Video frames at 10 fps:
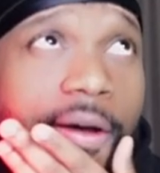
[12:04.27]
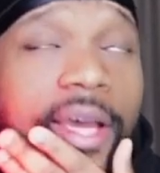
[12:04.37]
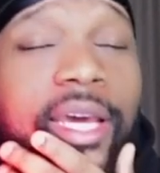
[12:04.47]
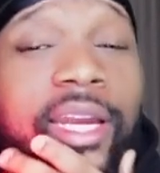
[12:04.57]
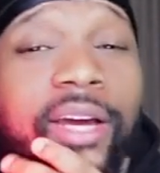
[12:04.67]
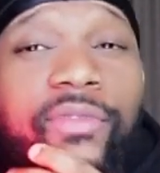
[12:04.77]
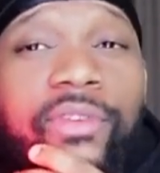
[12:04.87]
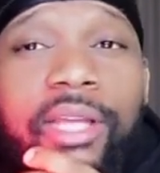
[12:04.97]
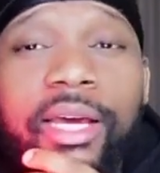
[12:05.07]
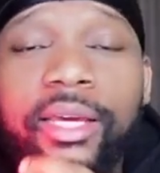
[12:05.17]
And I feel
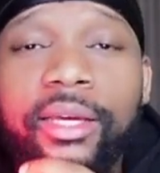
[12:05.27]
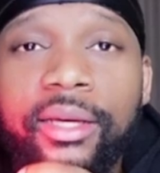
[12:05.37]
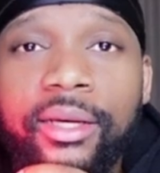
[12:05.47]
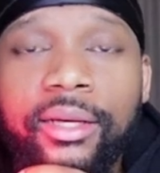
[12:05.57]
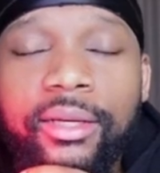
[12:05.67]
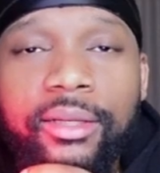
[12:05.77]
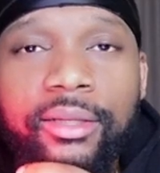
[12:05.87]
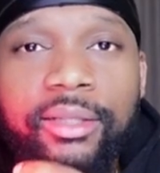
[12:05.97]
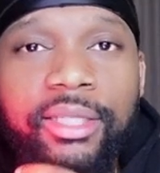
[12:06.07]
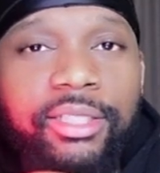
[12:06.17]
like
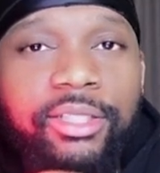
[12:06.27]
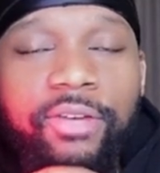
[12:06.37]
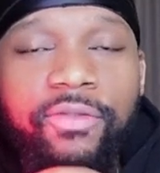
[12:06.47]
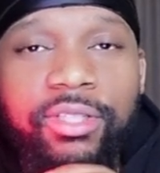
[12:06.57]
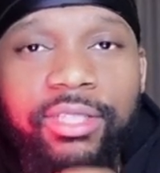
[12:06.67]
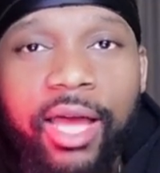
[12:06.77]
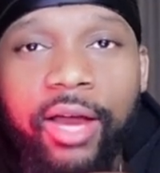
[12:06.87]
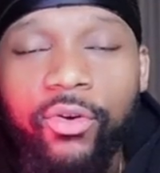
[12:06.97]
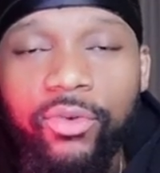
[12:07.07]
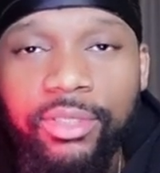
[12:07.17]
this stuff is not
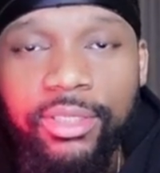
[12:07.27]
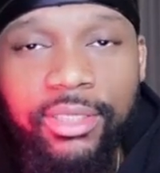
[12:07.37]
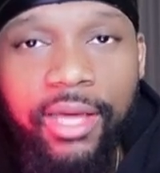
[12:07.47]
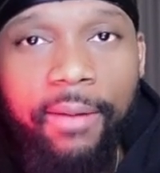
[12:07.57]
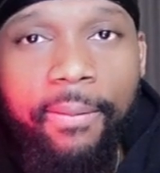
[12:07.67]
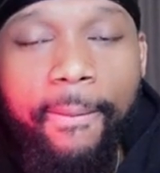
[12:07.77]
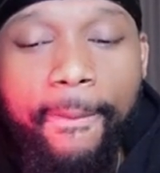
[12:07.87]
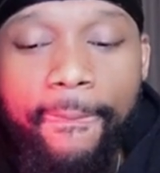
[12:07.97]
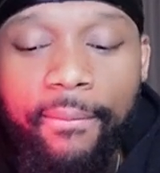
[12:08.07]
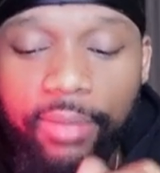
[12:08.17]
going to stop
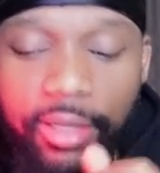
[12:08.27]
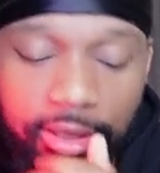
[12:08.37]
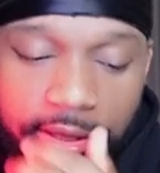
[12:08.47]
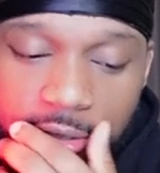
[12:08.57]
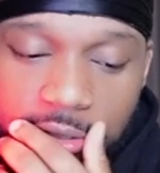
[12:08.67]
because